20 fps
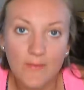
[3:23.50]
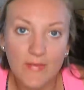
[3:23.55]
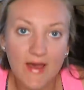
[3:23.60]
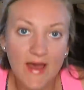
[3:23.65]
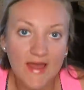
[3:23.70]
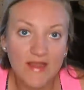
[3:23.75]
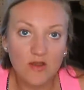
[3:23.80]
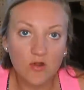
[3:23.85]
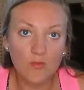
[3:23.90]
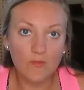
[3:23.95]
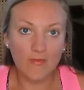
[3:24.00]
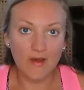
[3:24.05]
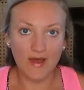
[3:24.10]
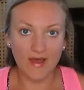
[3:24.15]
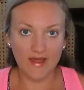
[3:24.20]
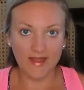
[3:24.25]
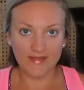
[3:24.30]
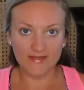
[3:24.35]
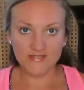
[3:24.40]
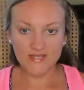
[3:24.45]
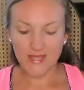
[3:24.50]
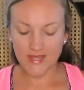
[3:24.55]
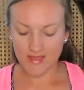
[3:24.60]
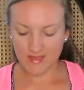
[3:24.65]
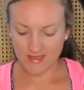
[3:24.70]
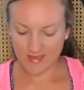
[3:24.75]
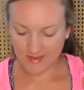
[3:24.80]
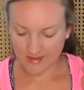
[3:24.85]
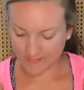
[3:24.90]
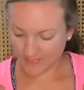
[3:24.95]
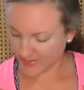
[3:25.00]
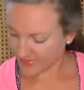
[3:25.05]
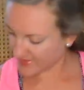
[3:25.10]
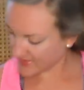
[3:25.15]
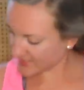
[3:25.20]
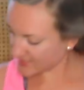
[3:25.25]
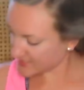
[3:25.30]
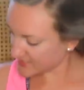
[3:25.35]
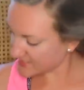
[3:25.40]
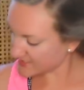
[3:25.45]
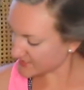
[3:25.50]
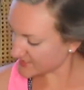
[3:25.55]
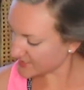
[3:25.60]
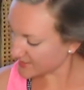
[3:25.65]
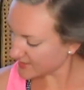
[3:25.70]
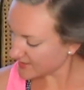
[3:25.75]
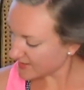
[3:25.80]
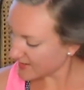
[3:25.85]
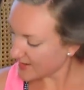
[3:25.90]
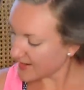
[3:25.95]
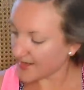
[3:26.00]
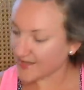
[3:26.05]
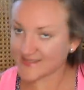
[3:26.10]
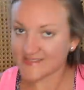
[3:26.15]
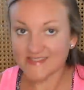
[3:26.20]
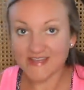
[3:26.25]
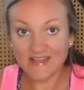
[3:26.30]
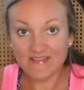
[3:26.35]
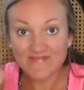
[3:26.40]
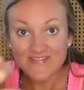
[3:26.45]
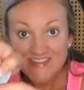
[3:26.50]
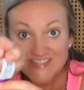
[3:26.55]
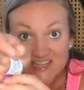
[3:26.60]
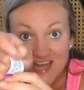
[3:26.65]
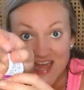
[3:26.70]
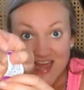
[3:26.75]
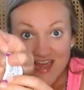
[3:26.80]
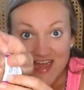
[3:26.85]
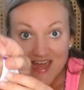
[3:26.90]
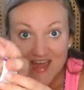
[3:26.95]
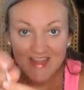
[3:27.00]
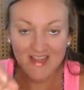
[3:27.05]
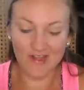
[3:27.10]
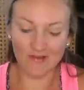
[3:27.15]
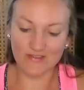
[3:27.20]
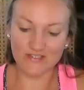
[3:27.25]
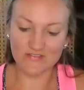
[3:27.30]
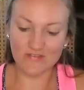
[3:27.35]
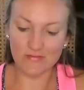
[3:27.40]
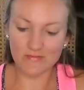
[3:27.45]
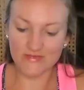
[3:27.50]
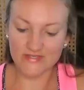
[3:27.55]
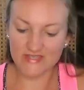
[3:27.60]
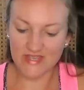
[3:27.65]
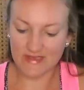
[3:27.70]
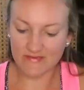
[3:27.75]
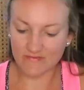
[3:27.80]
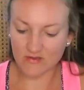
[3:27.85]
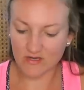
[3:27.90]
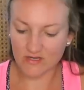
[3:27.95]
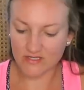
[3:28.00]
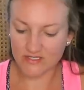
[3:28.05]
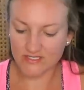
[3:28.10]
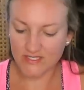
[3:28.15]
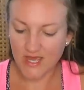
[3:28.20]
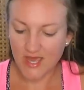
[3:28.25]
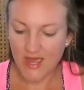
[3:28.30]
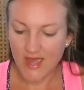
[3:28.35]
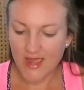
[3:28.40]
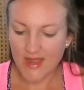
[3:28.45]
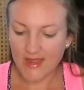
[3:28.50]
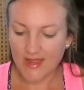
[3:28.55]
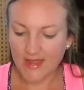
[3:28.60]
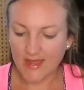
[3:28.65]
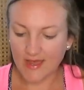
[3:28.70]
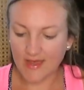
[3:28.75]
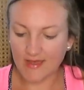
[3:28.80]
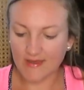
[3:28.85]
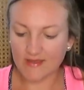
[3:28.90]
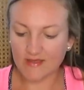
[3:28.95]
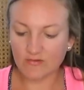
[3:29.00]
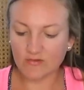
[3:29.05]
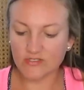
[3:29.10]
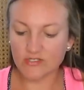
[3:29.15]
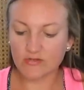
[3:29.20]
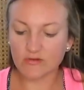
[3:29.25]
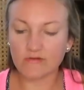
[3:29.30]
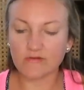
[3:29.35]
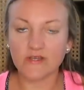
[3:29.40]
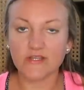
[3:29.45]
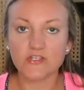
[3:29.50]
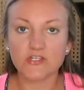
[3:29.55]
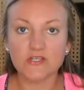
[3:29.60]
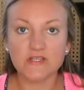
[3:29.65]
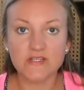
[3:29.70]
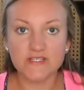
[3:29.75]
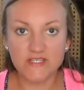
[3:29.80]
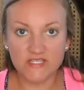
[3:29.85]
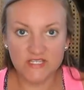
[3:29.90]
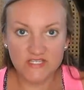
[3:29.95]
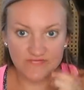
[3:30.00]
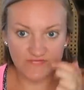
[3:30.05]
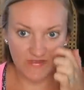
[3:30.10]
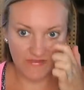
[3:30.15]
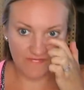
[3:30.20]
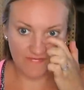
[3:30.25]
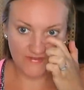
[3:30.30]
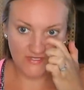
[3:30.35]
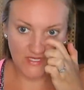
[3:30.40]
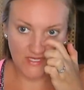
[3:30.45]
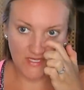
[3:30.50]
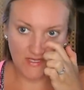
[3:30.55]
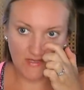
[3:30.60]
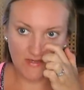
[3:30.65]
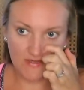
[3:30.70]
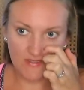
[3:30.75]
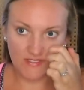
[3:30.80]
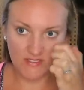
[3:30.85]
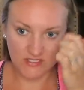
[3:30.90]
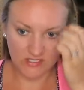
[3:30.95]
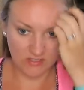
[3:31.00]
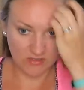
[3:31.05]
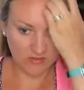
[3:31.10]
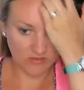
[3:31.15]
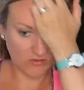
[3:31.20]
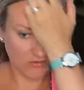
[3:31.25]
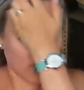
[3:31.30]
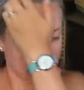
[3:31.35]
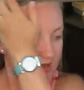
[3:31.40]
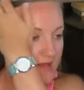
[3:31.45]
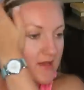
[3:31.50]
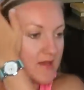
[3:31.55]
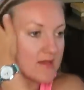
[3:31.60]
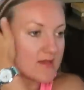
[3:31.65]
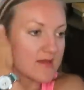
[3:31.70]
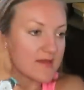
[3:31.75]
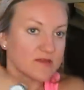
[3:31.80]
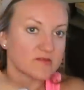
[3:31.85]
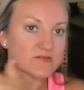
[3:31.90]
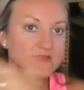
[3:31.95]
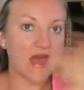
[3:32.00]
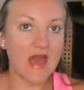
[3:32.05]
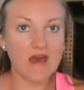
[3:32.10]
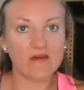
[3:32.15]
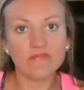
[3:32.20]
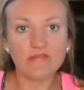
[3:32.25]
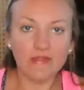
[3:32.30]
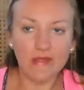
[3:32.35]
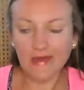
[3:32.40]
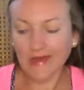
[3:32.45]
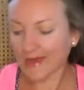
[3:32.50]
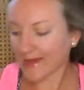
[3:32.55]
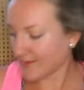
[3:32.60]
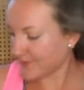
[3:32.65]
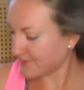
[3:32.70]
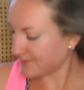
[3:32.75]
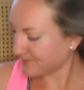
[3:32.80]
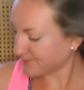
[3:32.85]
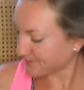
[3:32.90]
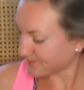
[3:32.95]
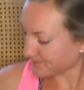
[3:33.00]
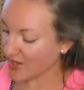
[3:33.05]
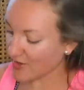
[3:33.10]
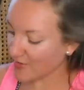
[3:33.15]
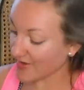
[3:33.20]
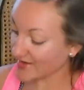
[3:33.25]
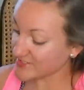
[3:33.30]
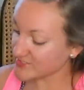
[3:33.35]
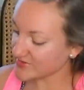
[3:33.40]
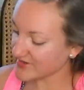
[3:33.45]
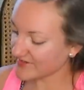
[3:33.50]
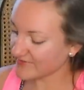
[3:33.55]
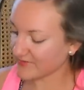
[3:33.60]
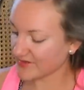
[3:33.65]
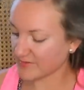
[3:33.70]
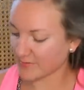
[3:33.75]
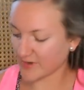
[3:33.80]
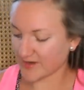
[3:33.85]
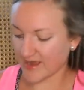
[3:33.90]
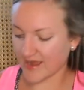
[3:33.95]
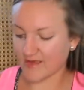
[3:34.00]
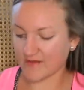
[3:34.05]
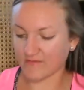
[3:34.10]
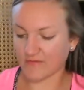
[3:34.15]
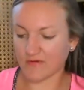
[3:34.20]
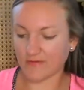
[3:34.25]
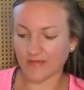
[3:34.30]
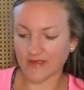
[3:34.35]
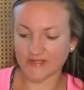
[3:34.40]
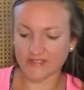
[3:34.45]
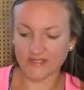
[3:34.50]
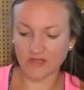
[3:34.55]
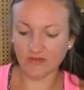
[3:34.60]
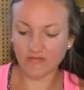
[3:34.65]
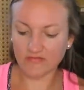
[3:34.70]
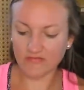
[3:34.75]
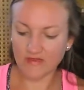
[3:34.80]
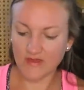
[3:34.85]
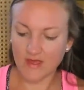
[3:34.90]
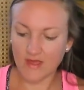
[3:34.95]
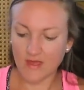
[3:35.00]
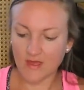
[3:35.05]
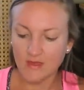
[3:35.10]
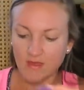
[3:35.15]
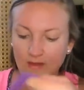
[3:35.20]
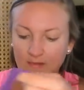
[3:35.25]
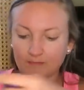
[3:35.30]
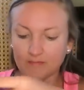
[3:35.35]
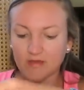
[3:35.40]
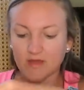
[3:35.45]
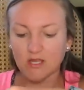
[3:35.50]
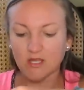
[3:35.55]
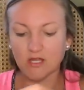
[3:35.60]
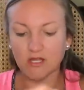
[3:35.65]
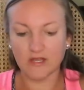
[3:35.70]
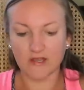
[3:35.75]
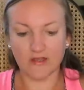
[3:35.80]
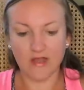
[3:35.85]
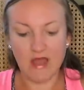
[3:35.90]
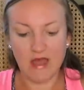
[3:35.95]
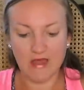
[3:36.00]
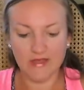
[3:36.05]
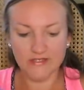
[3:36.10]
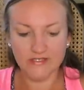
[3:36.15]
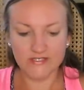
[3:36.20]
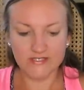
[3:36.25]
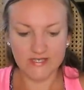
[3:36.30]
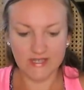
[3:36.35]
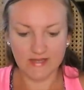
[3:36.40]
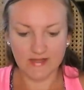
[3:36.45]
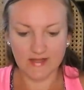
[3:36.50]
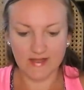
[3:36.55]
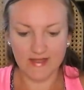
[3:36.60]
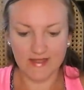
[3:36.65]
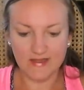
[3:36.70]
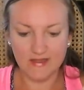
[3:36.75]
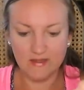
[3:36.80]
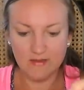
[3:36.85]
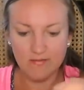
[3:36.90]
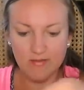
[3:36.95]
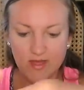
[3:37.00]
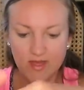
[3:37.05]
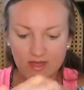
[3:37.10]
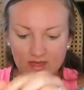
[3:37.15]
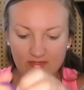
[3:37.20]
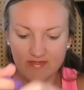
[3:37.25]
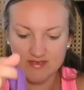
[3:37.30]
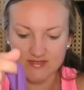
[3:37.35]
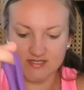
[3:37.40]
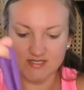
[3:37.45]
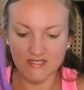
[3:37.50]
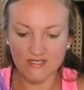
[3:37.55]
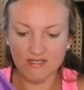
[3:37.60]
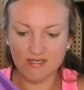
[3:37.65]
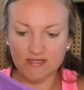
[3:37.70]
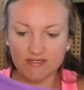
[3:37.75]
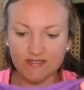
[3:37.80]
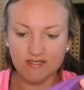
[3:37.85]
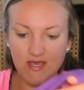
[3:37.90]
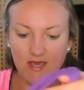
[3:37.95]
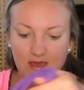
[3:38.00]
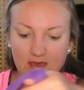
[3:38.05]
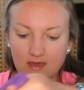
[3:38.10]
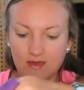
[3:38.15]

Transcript: but I don't mind. Um, this, I saved the tag, was from Savers, and it was originally 650 so it was half of that. Oh, I do have one more item for myself. A garage sale item. This is